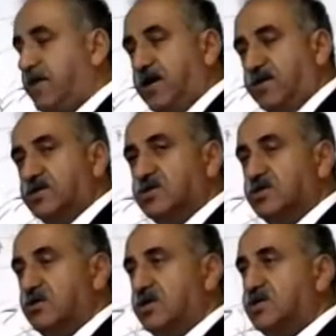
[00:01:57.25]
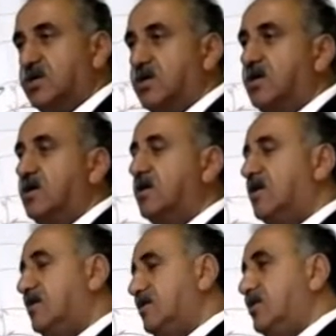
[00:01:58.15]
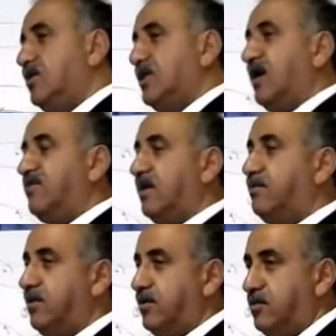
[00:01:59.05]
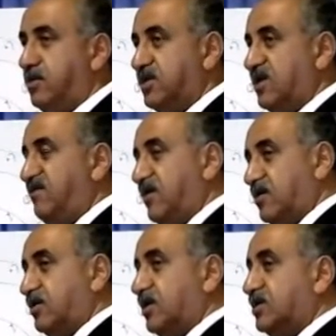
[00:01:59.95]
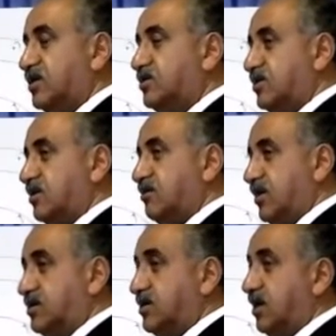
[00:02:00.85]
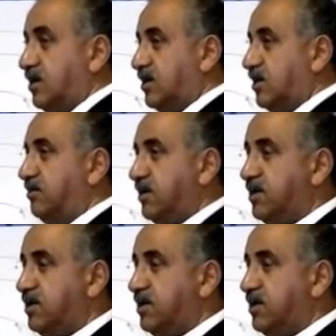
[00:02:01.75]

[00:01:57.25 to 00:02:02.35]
power generator, you won't have that problem. But if you're connected to the grid, keep a